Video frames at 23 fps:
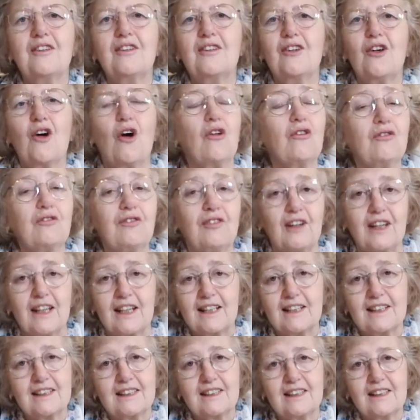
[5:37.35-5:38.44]

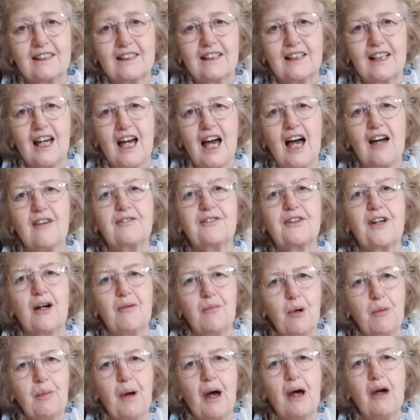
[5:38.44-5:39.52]
conflicts have come
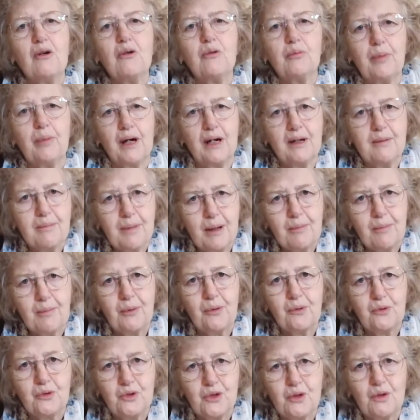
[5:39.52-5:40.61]
about by
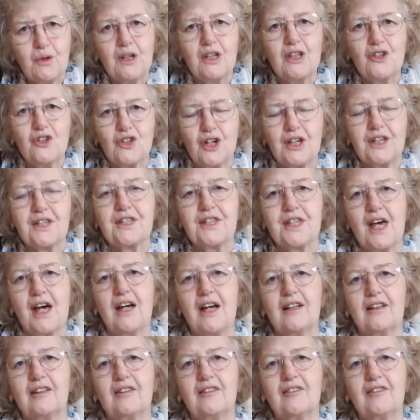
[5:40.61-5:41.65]
people doing just that.